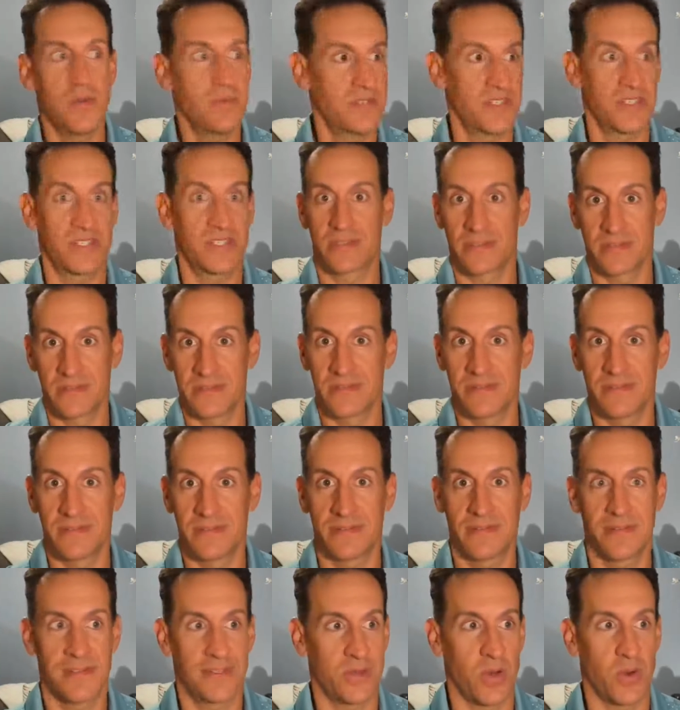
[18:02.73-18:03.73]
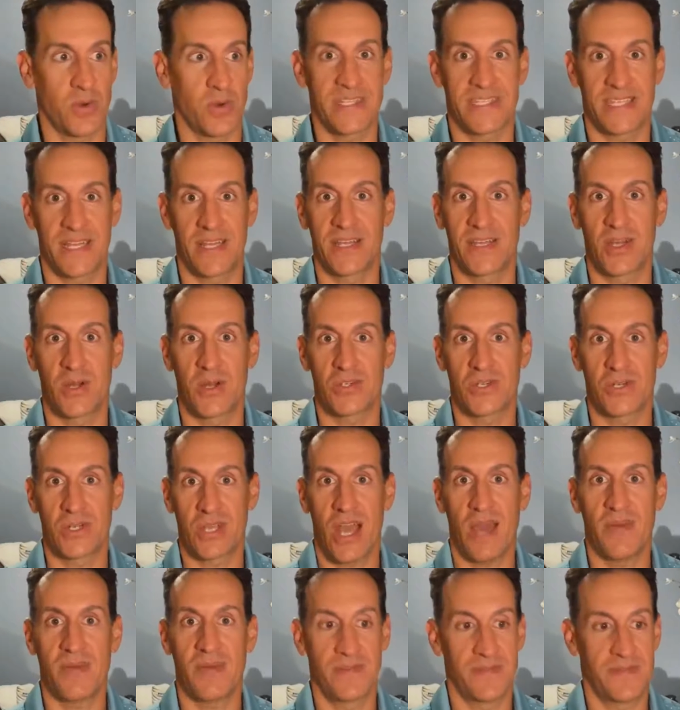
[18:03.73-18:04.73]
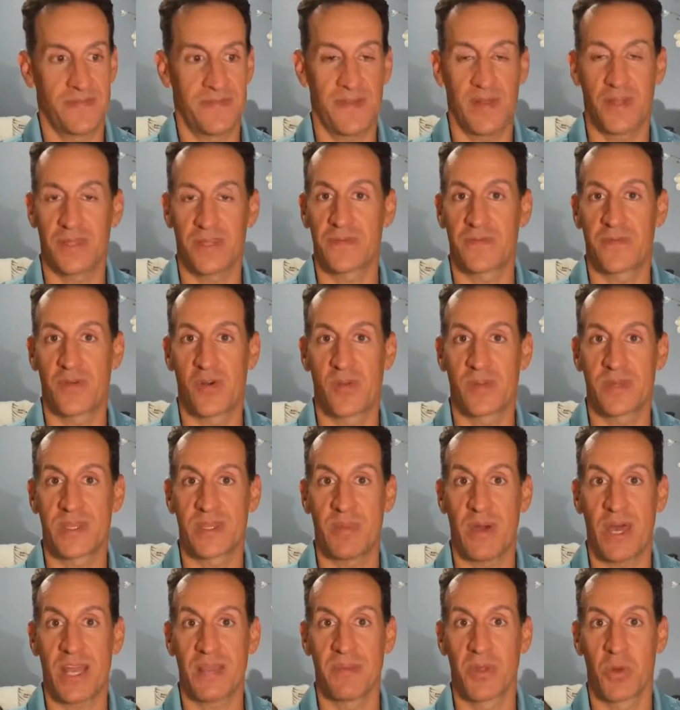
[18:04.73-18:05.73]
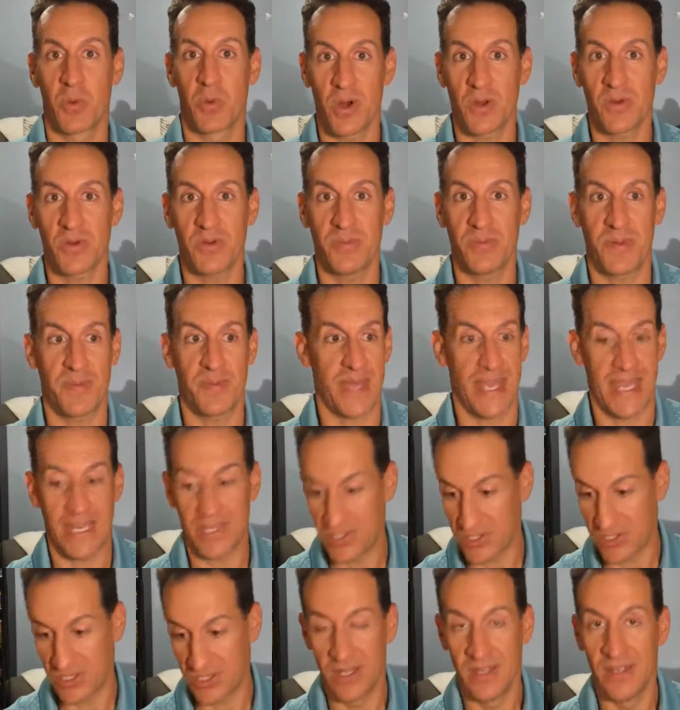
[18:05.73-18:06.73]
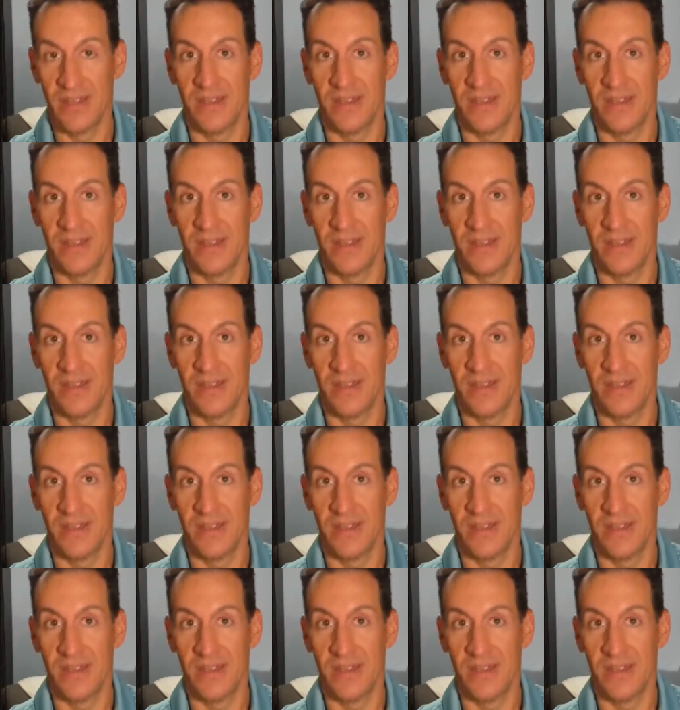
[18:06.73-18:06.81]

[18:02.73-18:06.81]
just go to sellingcoaching.com and fill out the form at the bottom of the work with me page.